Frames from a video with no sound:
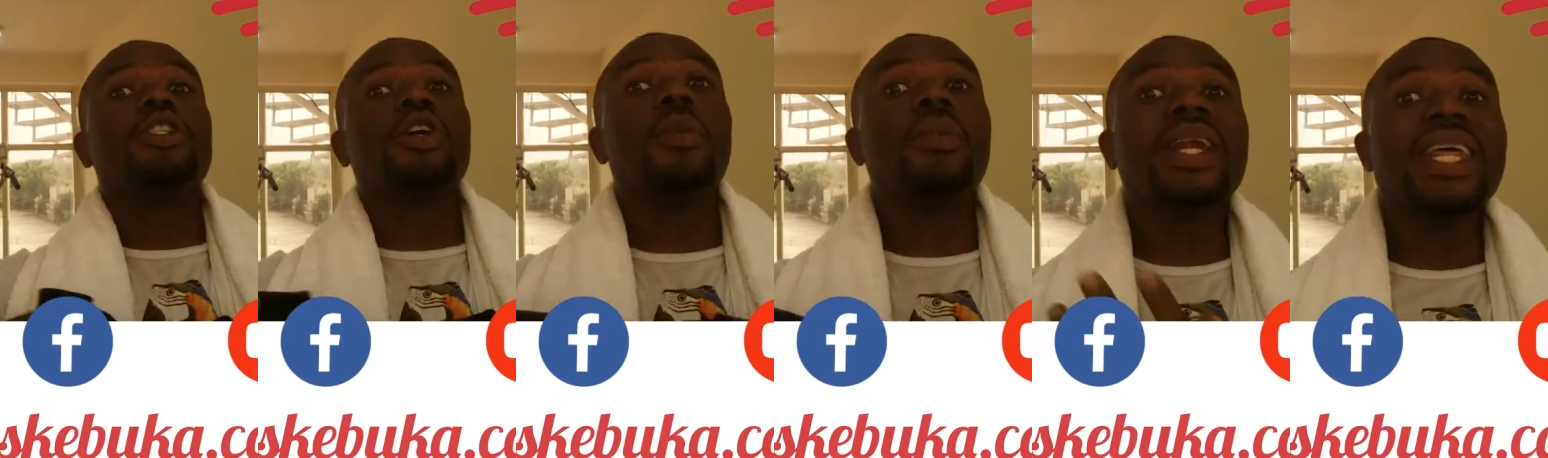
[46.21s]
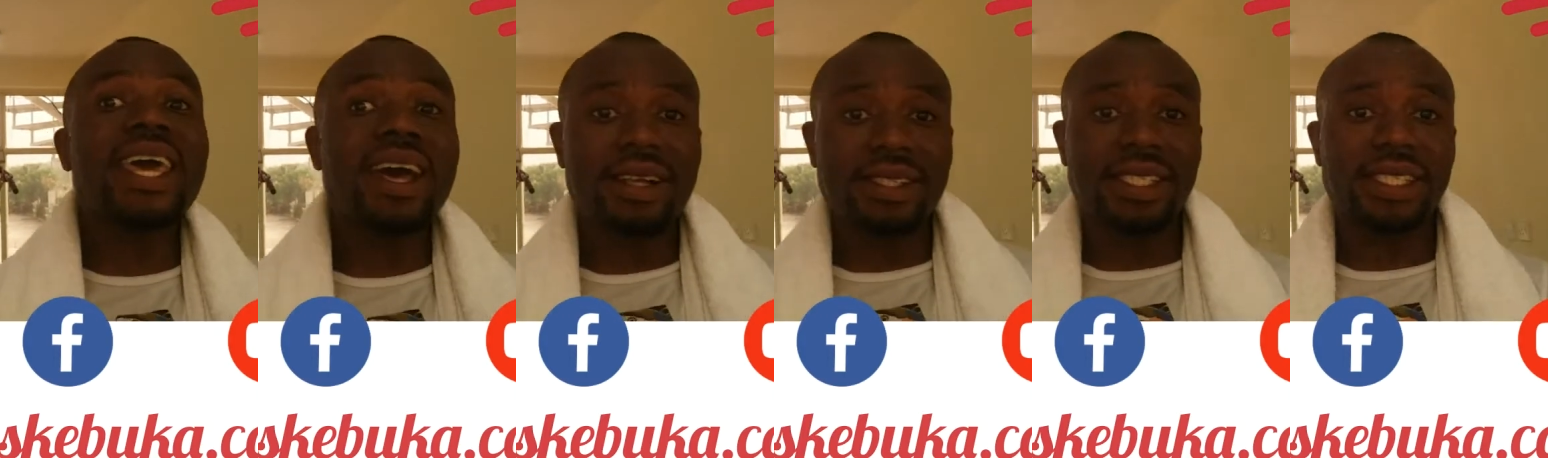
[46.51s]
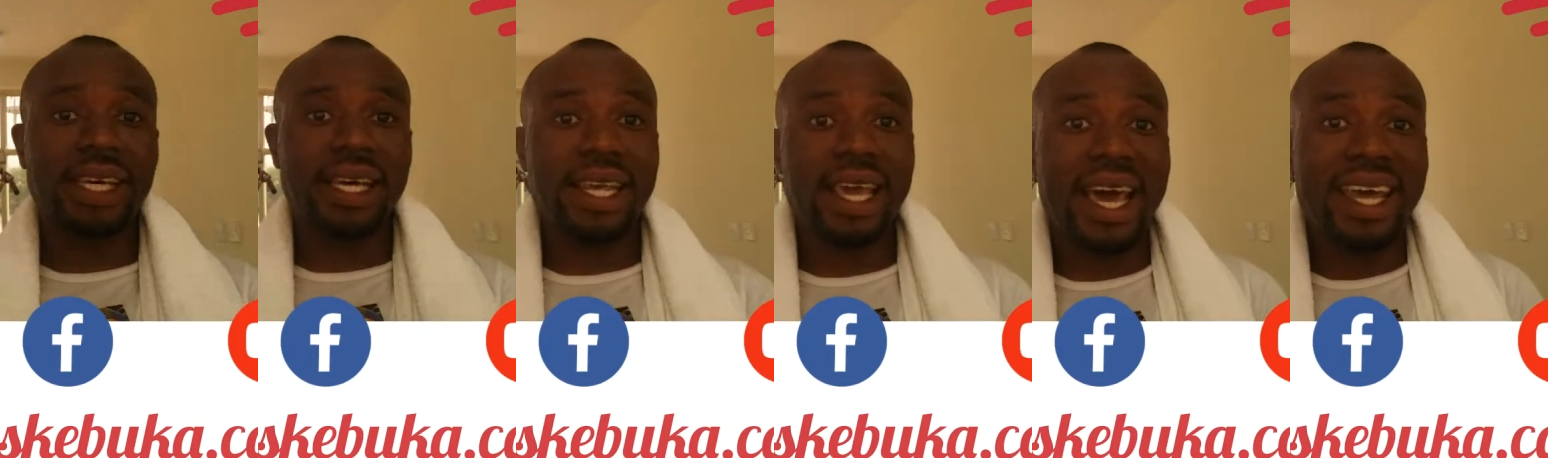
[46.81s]
somebody
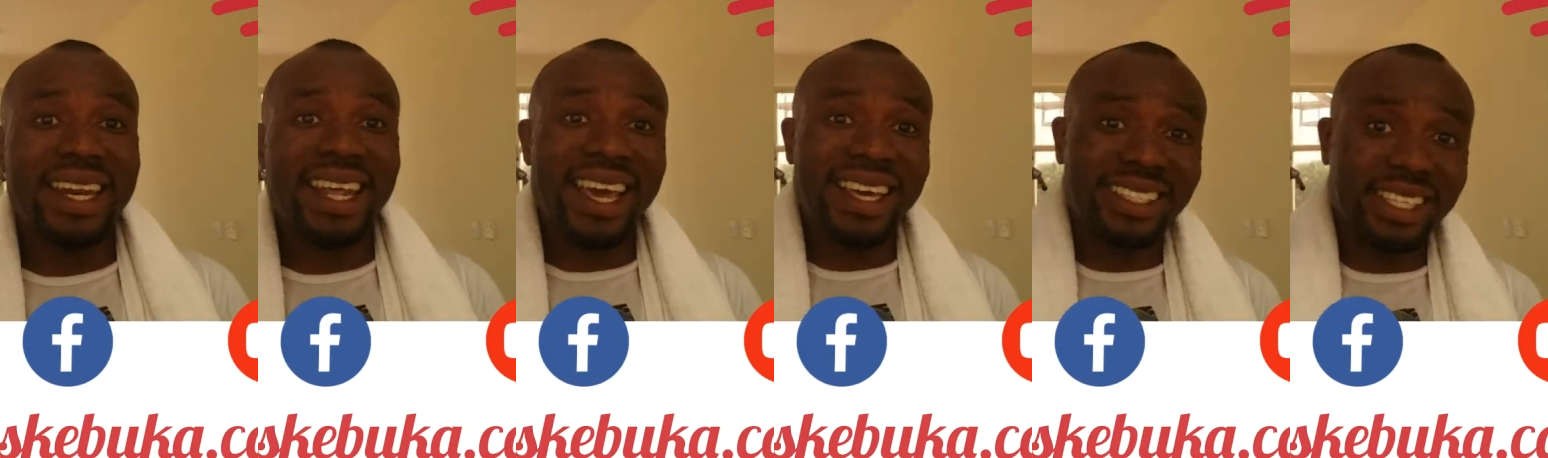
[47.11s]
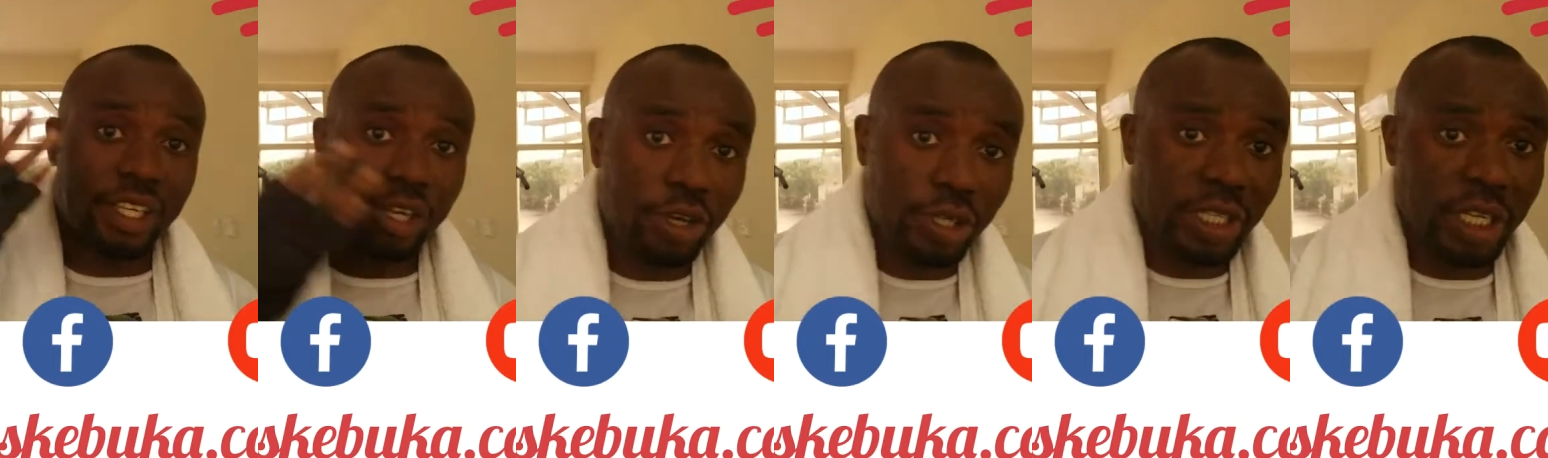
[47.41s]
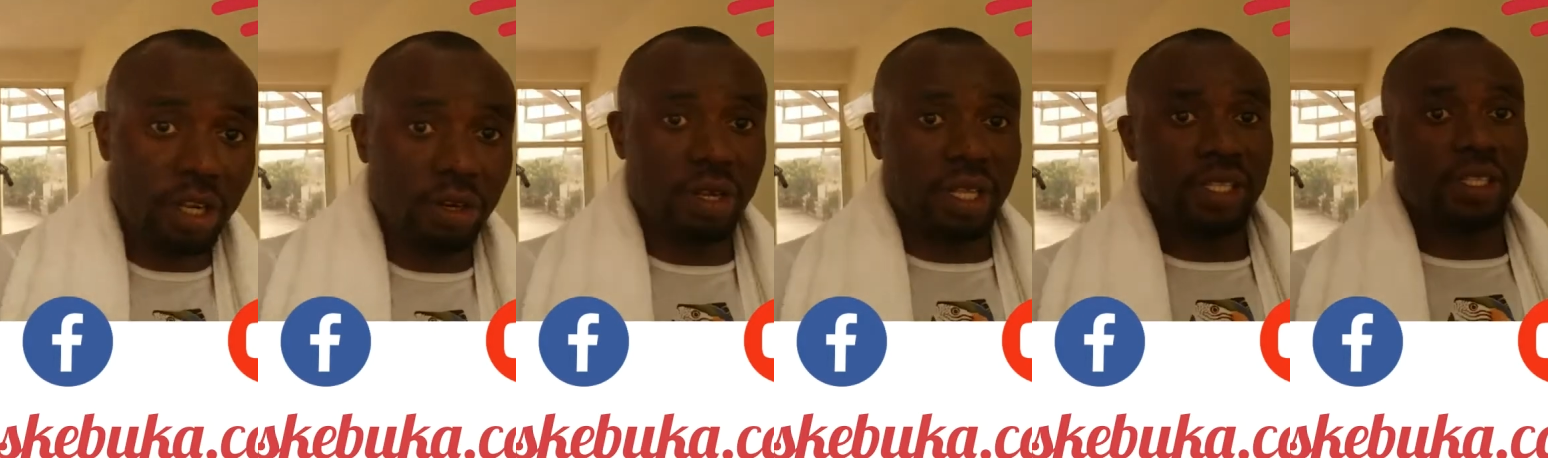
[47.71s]
else's idea and they
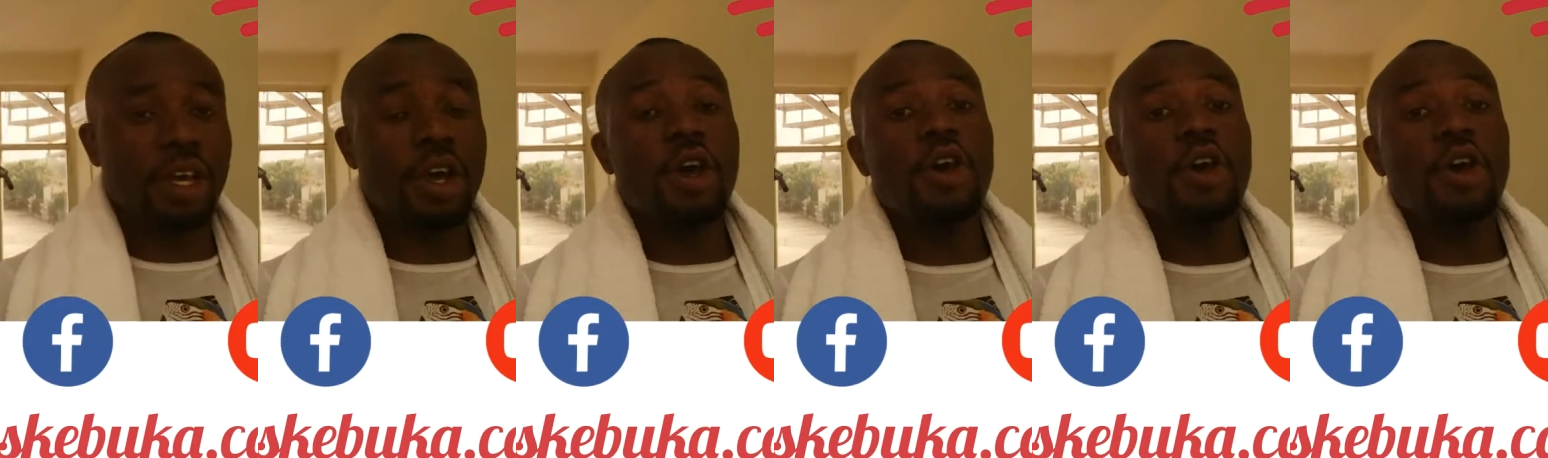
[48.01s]
executed on it.